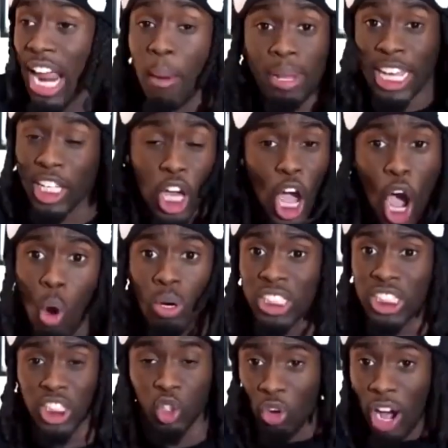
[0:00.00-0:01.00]
I'm like, yo, this
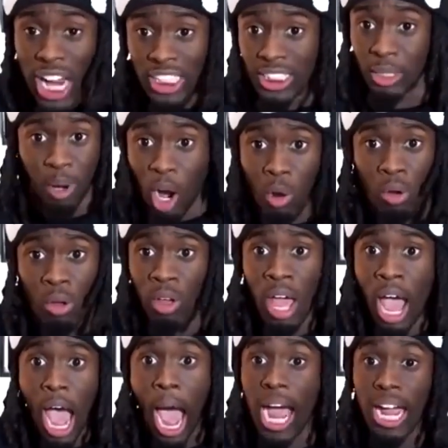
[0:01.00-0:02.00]
is crazy, bro.
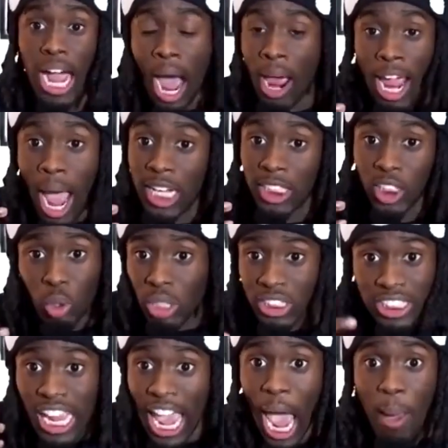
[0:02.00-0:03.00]
I as soon as
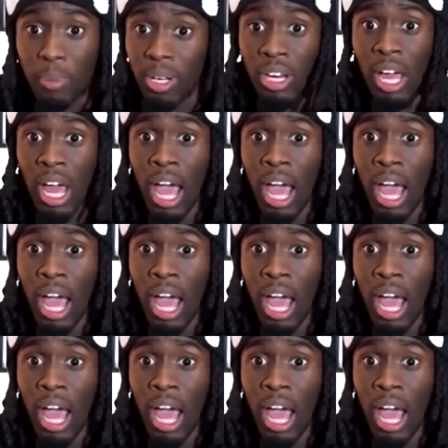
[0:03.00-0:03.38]
shit happened,